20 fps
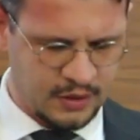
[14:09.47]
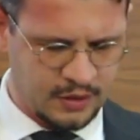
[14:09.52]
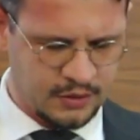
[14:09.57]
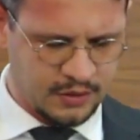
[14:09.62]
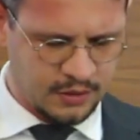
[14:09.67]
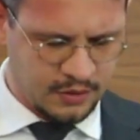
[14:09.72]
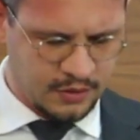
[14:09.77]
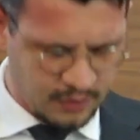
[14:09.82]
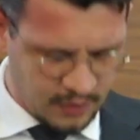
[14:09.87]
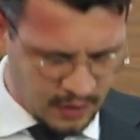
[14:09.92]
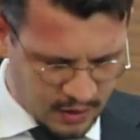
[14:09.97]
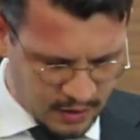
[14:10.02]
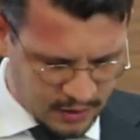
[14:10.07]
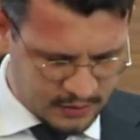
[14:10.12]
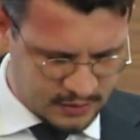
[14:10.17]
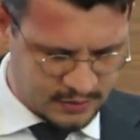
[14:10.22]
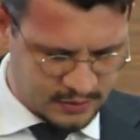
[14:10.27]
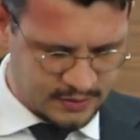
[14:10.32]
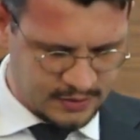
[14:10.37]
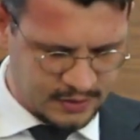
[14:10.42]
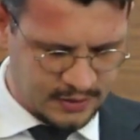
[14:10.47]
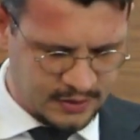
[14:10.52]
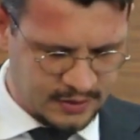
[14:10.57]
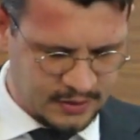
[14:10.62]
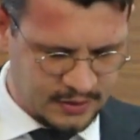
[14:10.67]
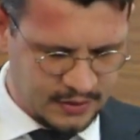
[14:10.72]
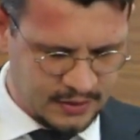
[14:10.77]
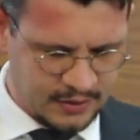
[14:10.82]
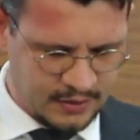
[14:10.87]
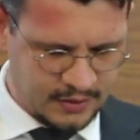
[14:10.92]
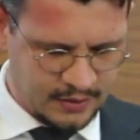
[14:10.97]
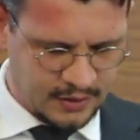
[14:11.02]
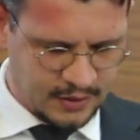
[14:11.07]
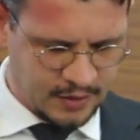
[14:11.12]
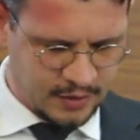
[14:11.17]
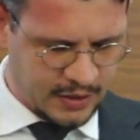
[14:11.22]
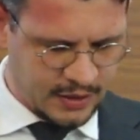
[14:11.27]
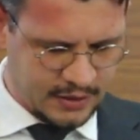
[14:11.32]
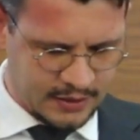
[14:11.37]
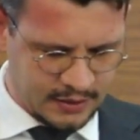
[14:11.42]
the cross,
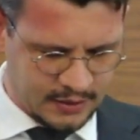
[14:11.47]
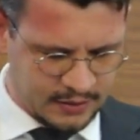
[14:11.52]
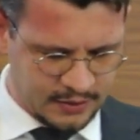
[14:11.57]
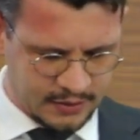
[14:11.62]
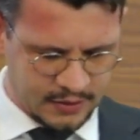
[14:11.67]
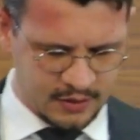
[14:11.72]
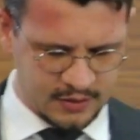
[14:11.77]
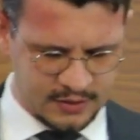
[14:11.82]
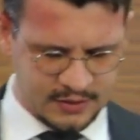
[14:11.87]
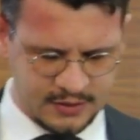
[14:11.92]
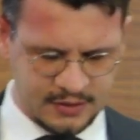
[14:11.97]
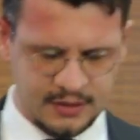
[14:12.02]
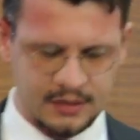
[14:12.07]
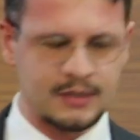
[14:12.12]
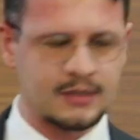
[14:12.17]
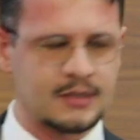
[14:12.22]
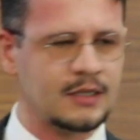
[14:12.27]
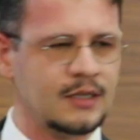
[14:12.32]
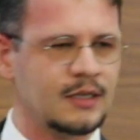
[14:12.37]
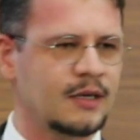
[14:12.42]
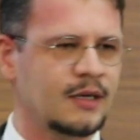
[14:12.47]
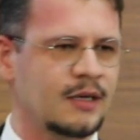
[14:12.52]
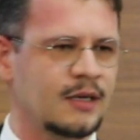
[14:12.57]
thereby killing the hostility.